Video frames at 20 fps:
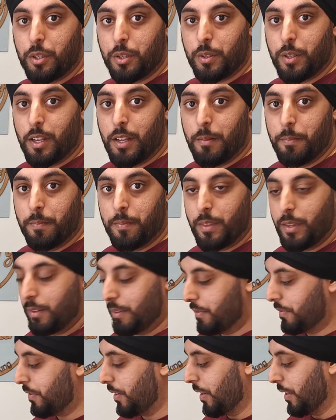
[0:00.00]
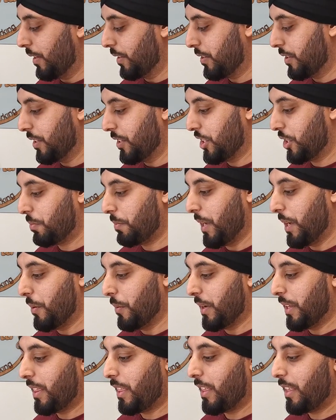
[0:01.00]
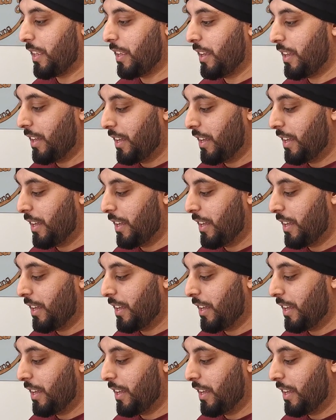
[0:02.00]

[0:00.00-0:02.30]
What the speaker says: to follow, so just bear with.